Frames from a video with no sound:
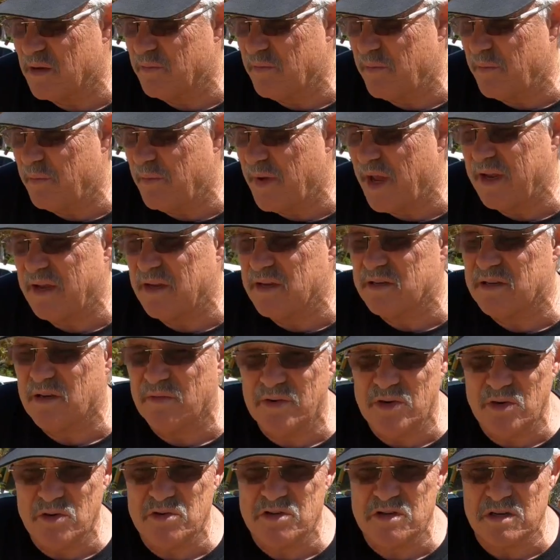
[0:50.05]
makings of
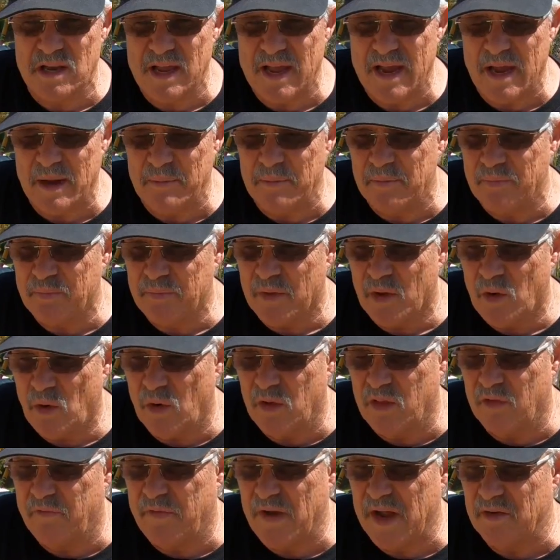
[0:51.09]
a new slab
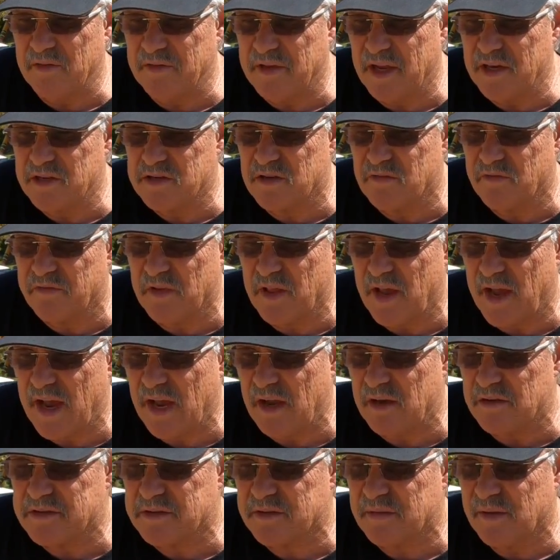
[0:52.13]
or the foundation for the
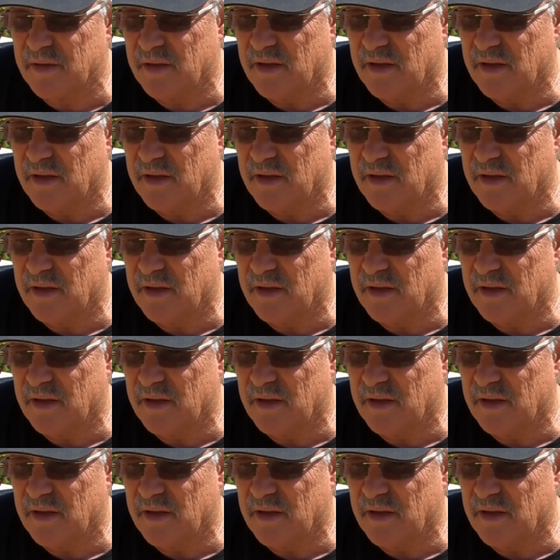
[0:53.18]
house.